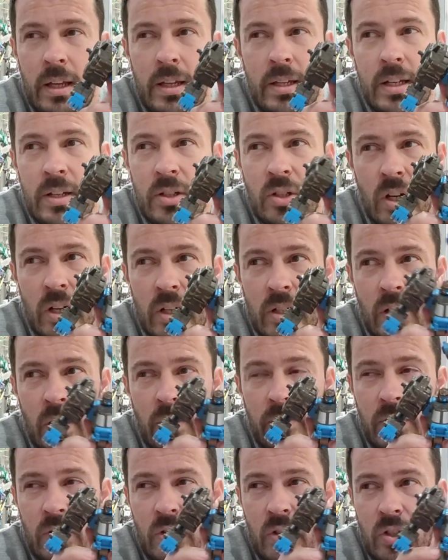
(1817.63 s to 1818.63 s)
he didn't charge a
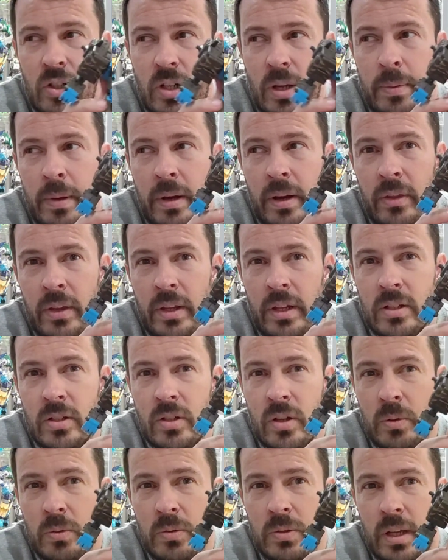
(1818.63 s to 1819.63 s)
lot for shipping. I think the
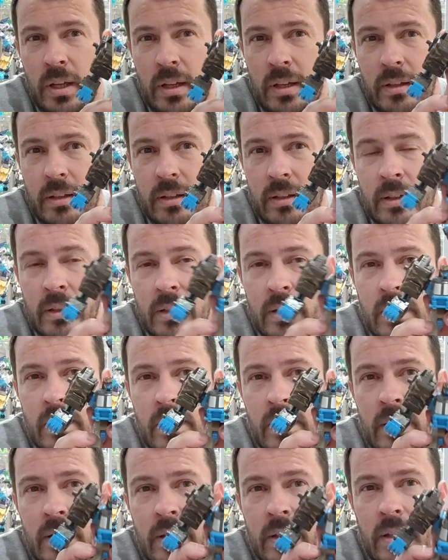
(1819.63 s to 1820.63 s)
total was like
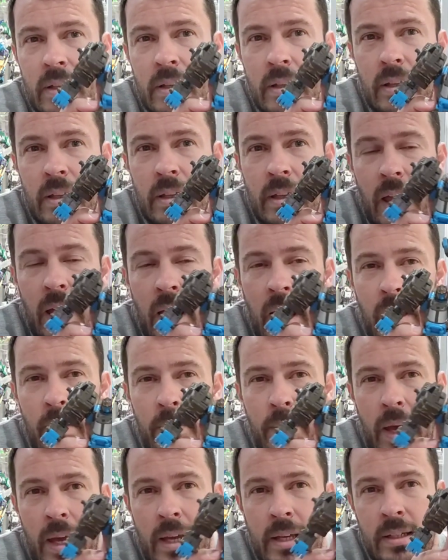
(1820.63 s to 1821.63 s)

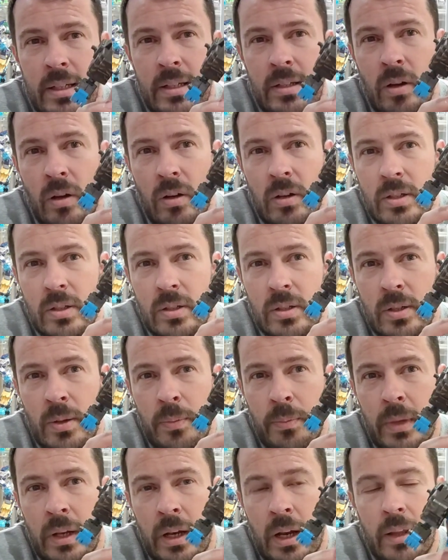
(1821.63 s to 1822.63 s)
$80 or
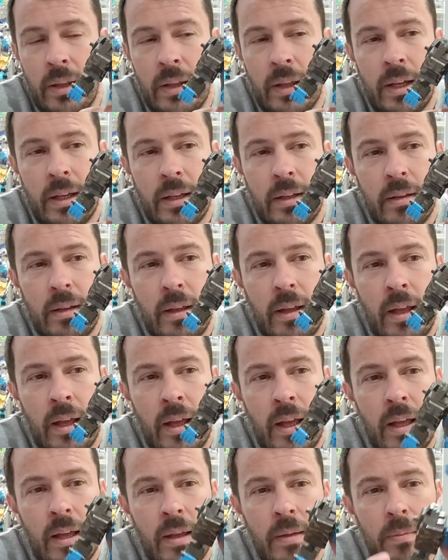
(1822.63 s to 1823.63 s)
something like that.
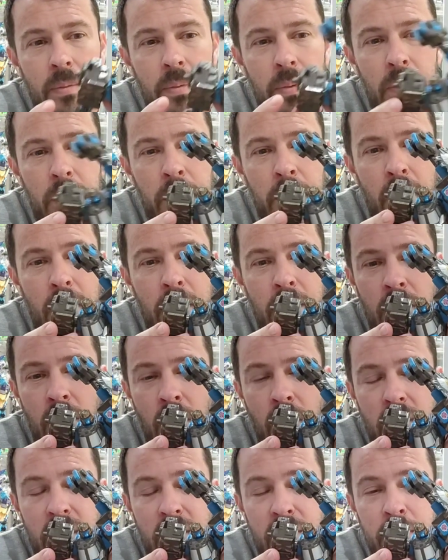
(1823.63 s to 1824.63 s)
Might have
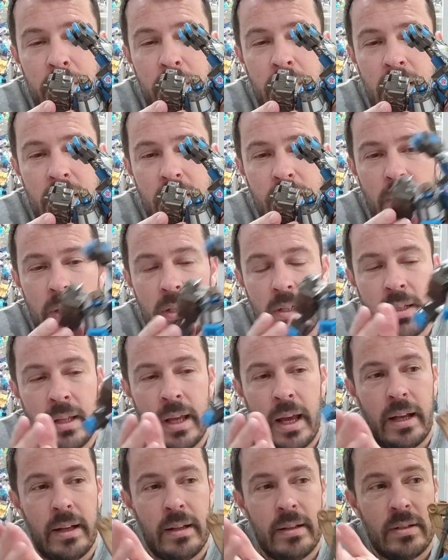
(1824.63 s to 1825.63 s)
not even been as much as
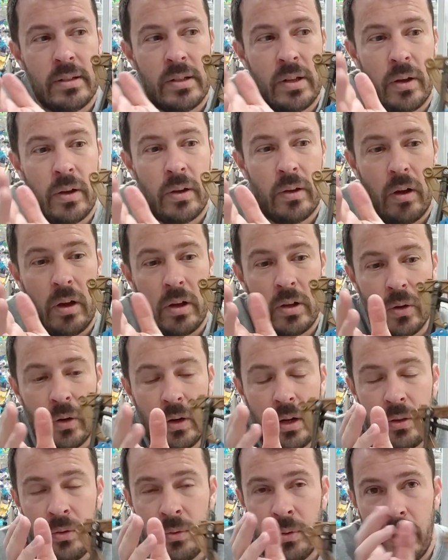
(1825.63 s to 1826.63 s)
that. So I
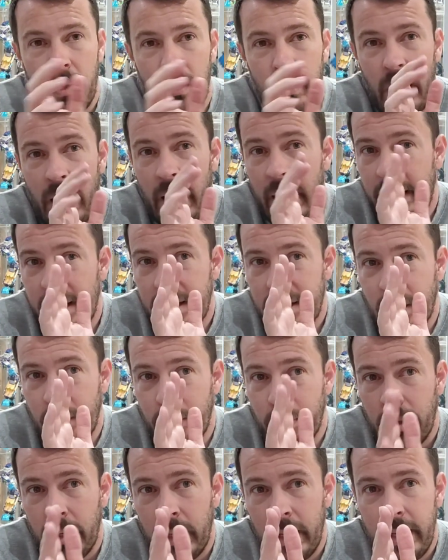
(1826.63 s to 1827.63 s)
got it through and it's
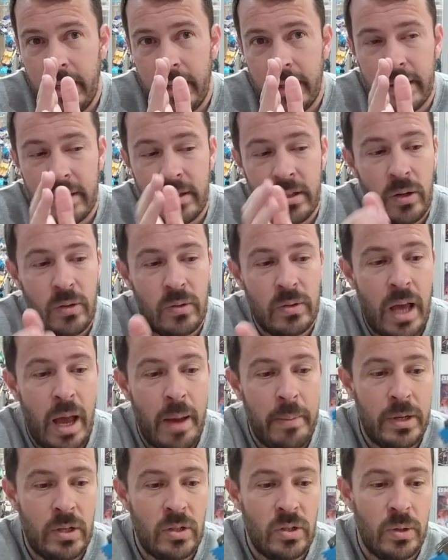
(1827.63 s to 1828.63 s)
complete. There's no
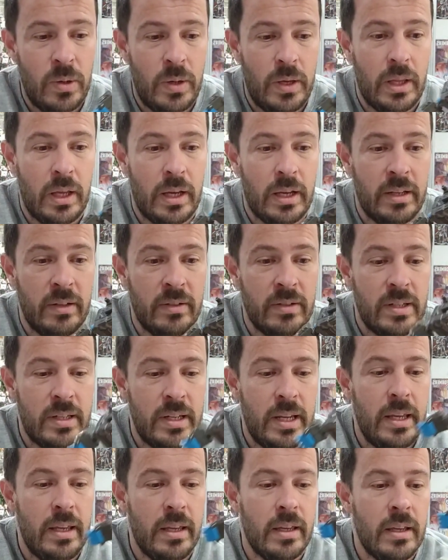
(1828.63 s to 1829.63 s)
damage to it that I can
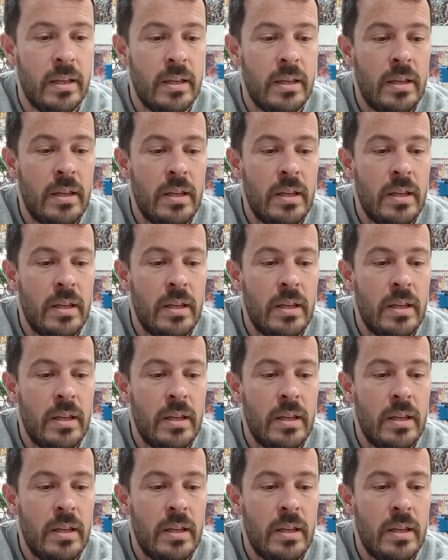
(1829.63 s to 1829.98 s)
see,